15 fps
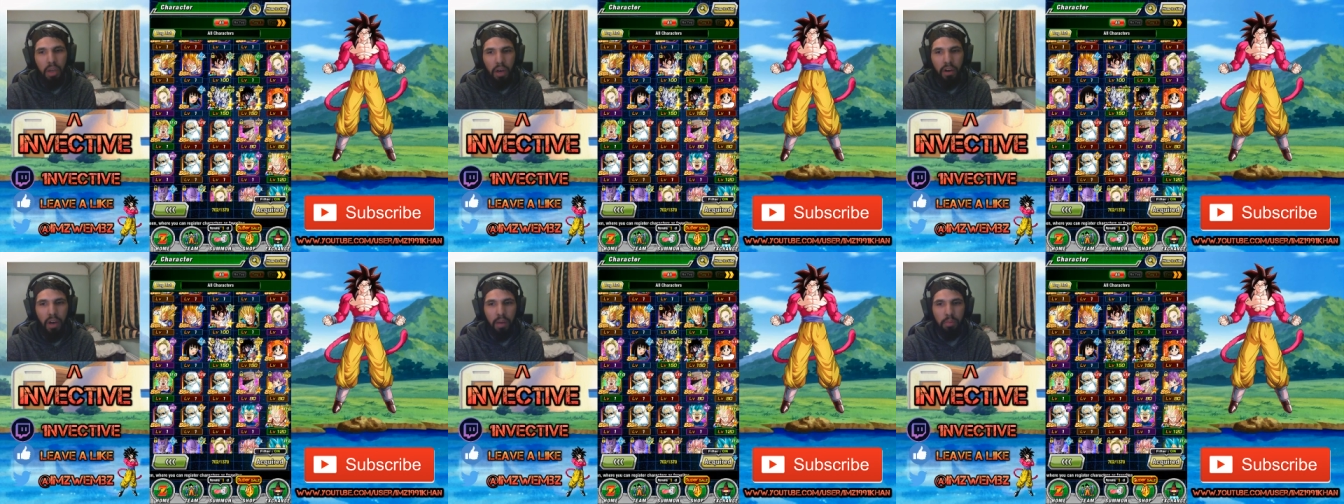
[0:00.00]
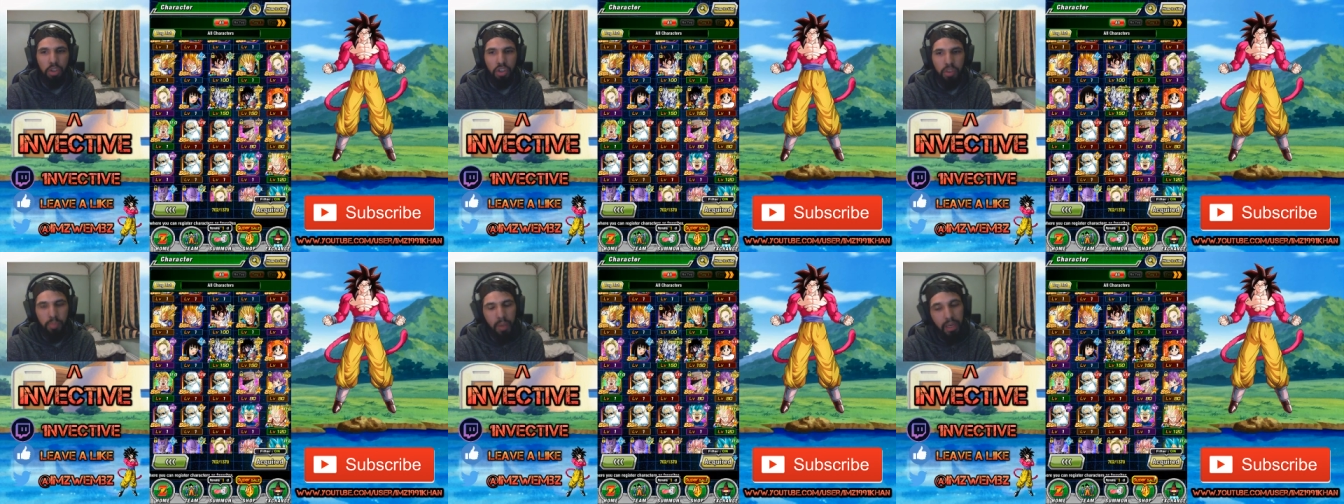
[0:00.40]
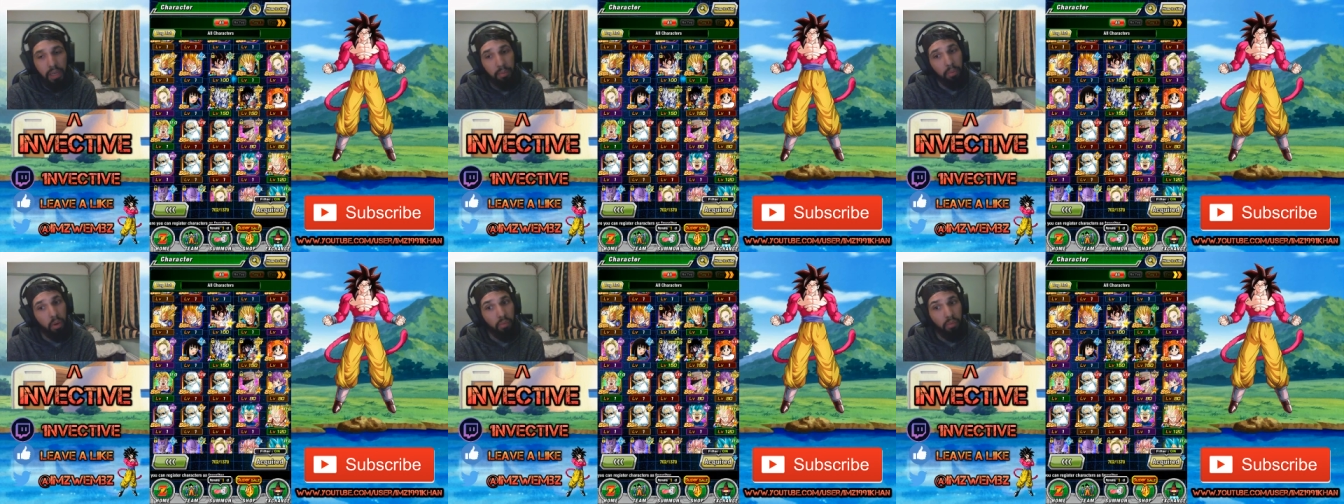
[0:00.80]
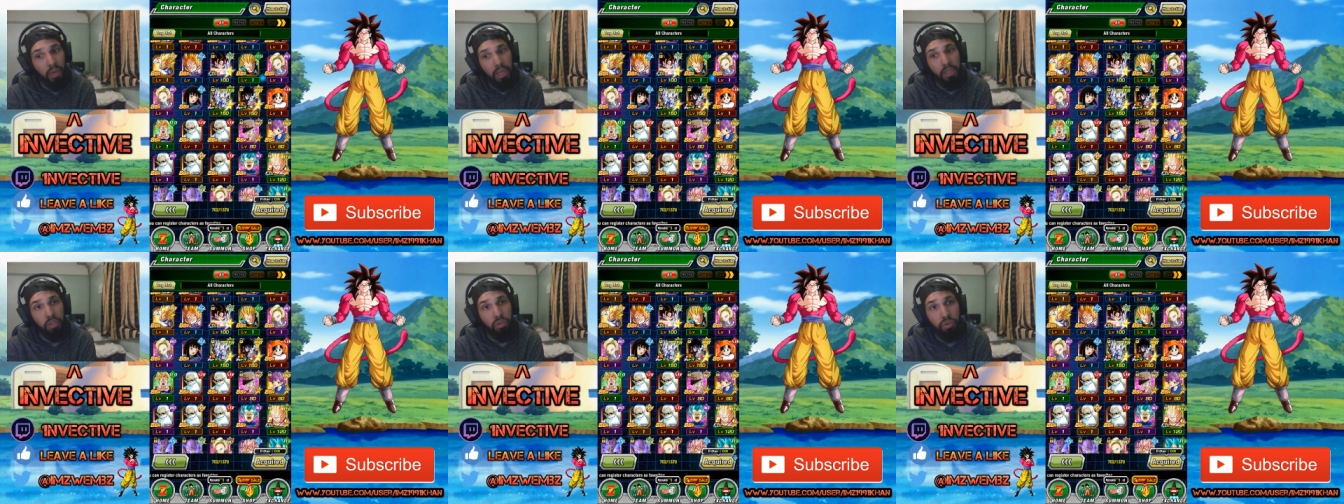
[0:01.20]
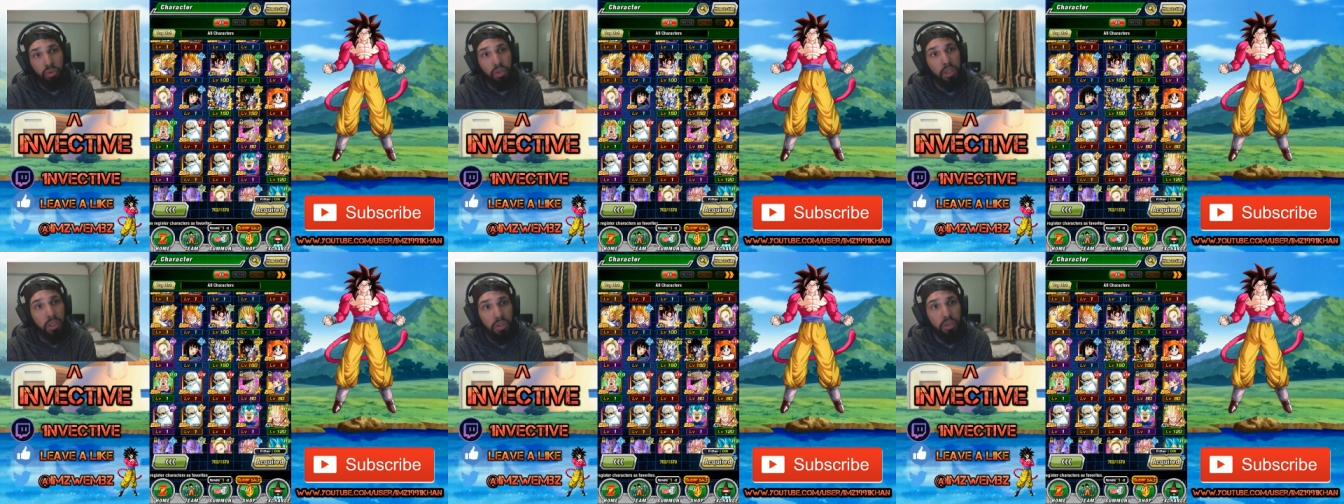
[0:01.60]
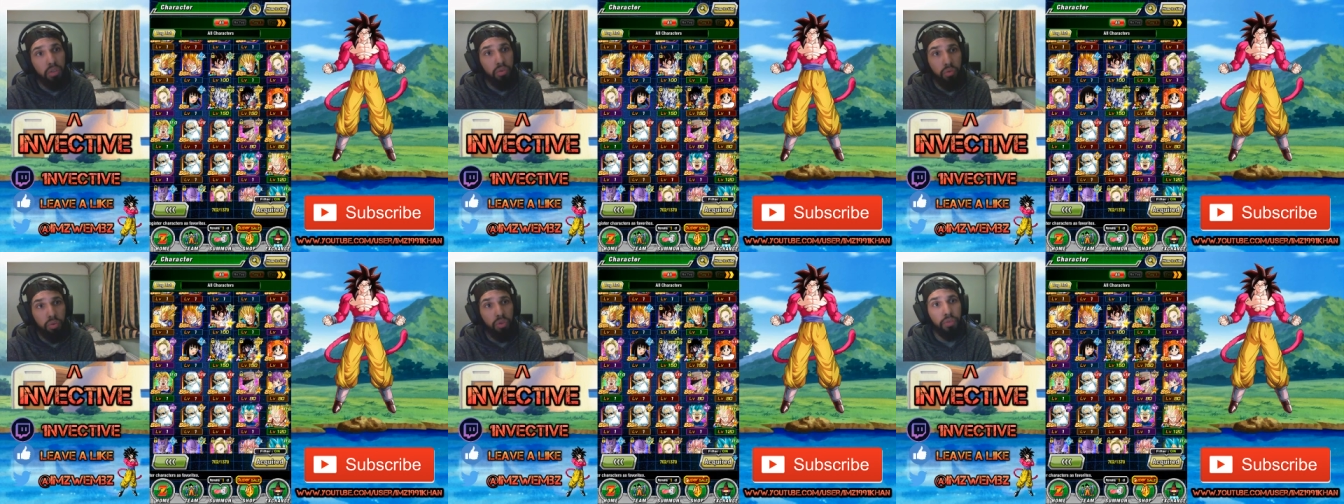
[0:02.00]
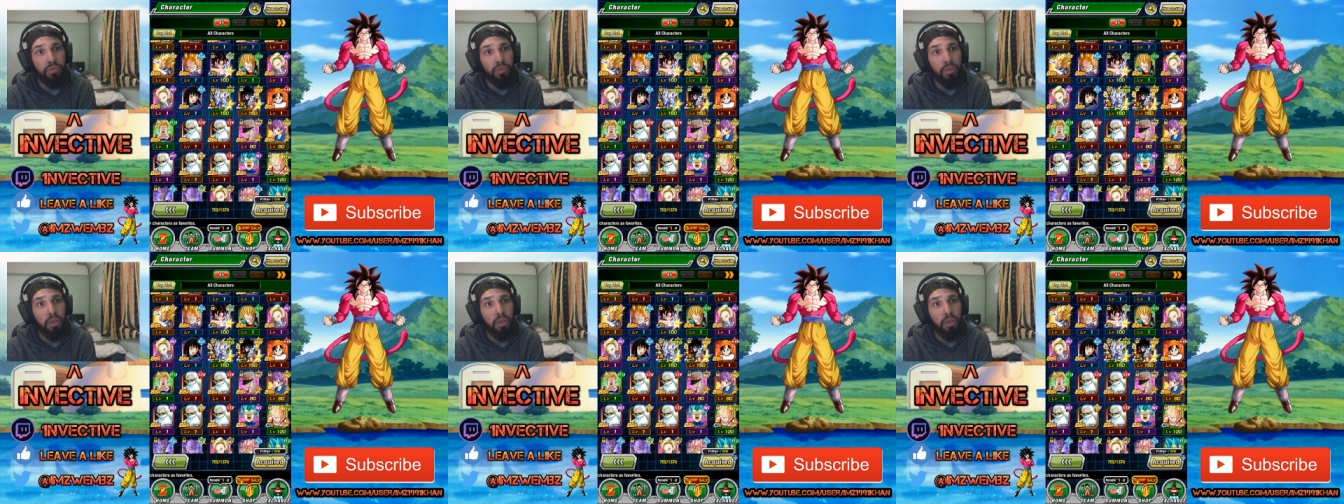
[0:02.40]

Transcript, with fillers: of how much you're spending, but really and truly, this is the truth.